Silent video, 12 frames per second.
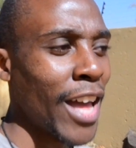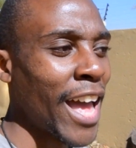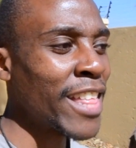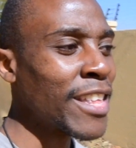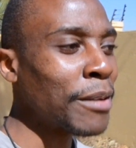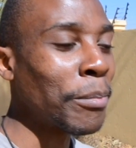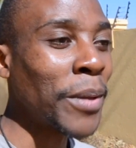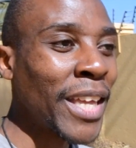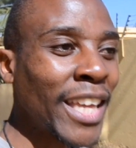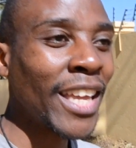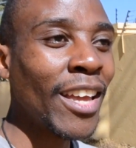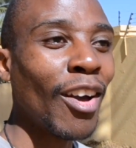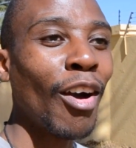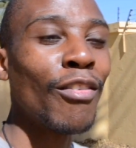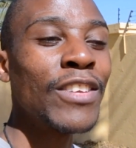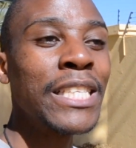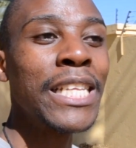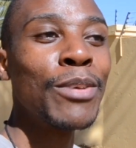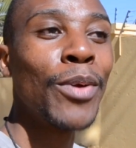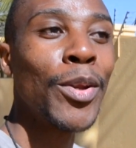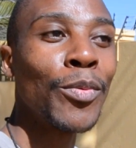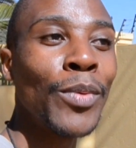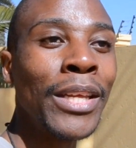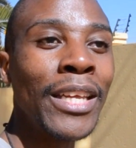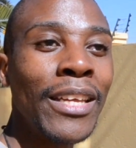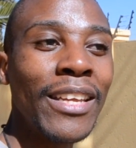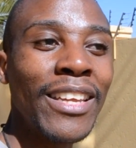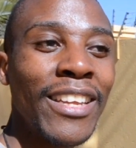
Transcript: And then P, obviously, when we